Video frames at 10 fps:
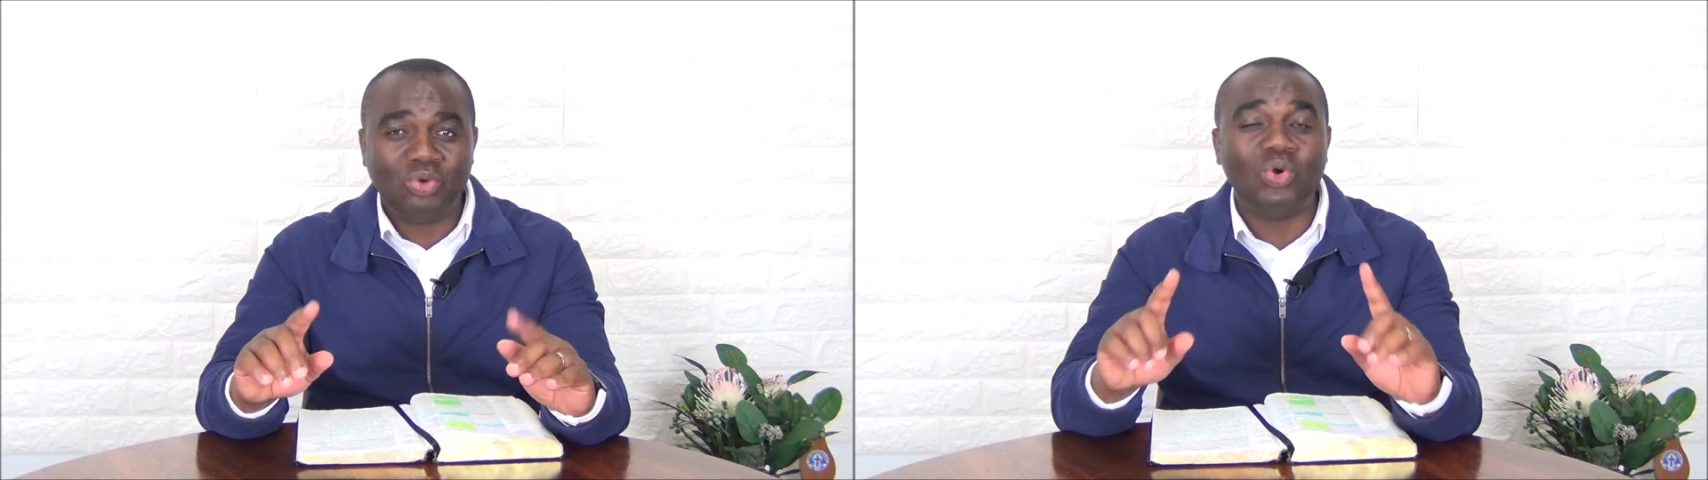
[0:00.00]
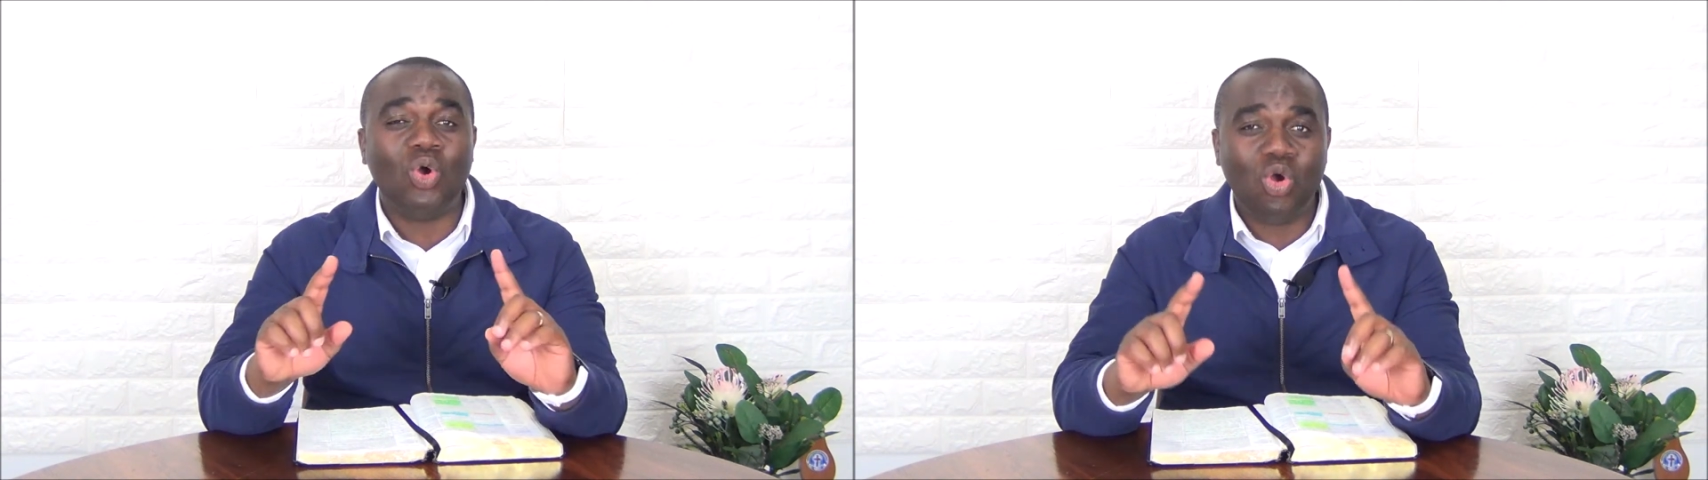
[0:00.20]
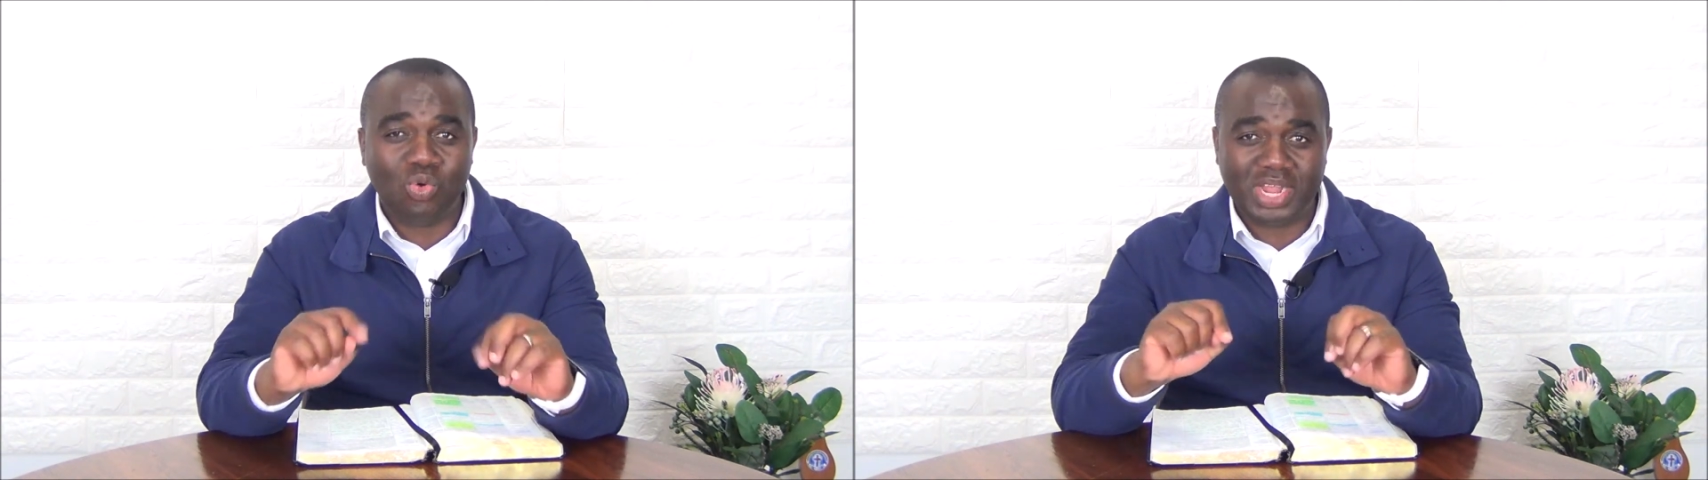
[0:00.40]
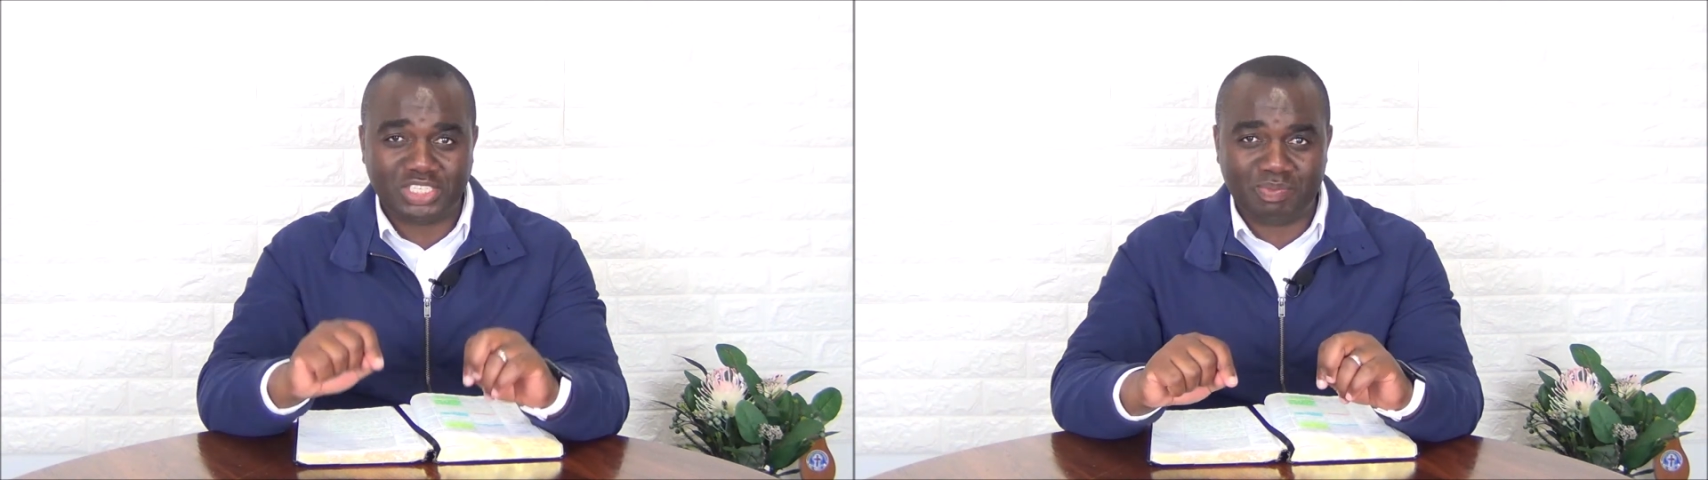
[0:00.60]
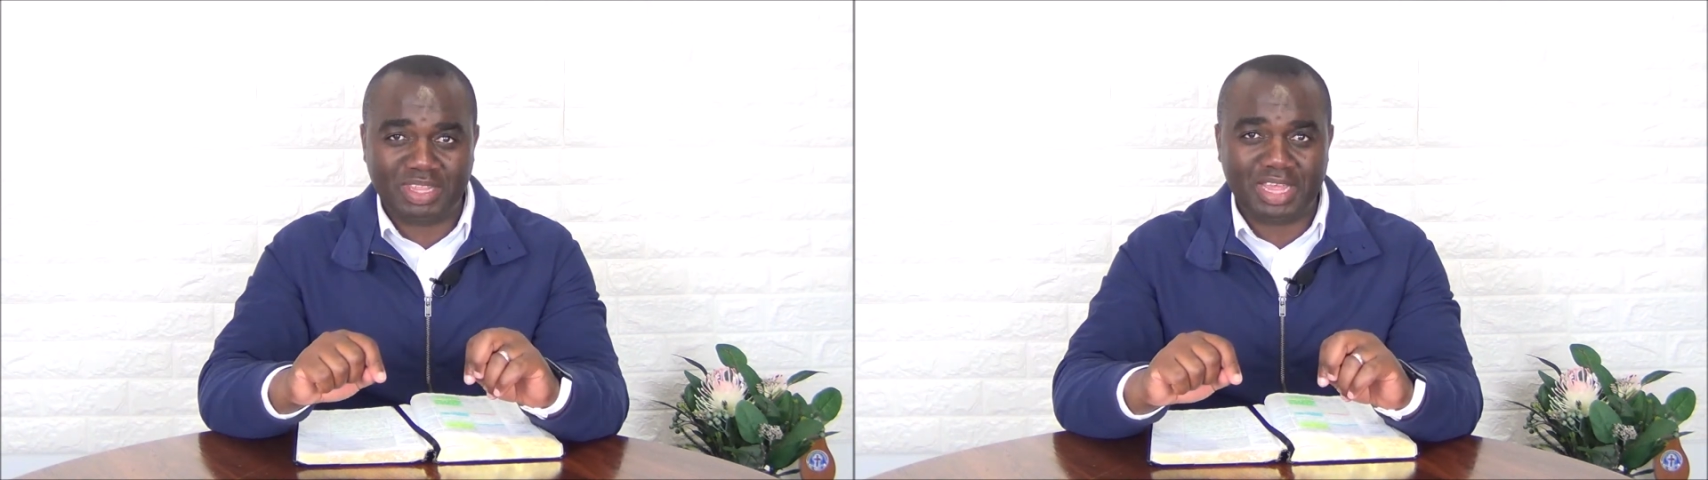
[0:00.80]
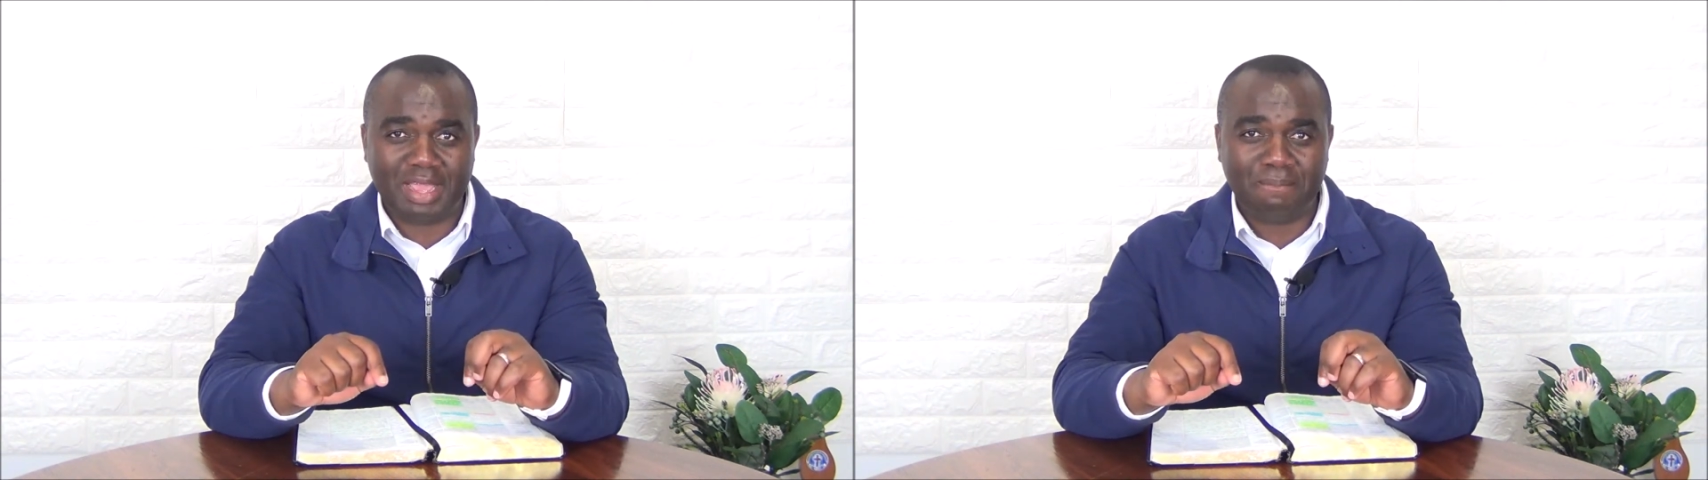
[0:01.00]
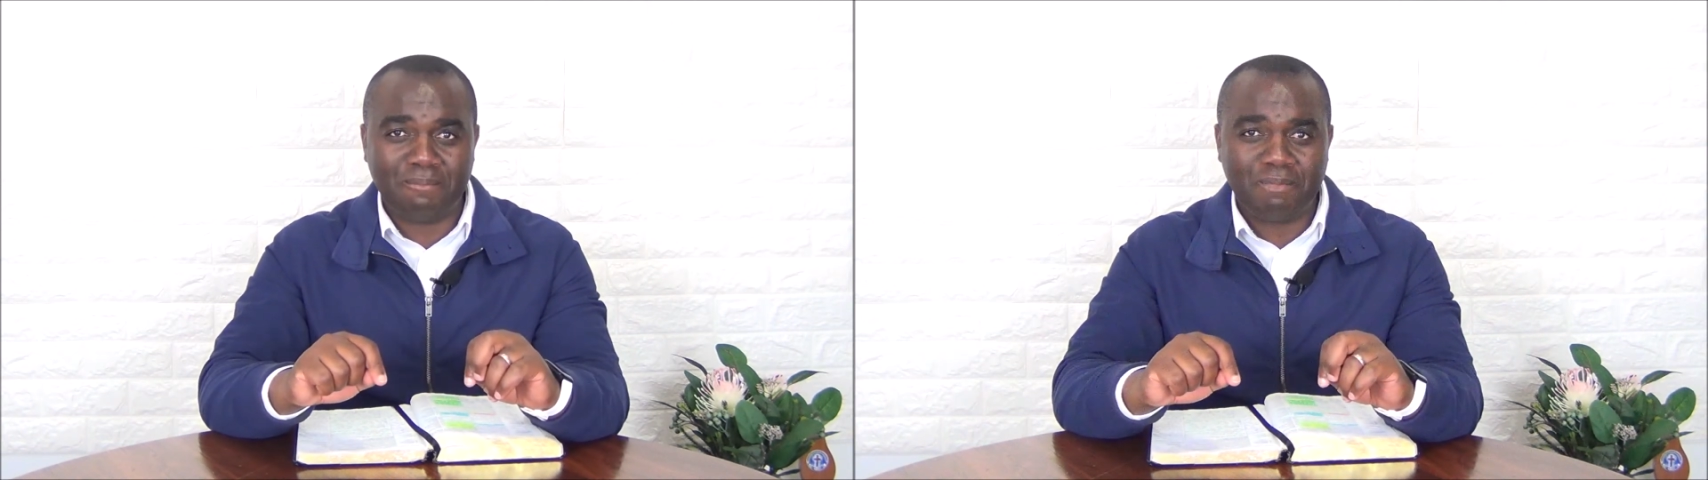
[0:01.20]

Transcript: will always be there.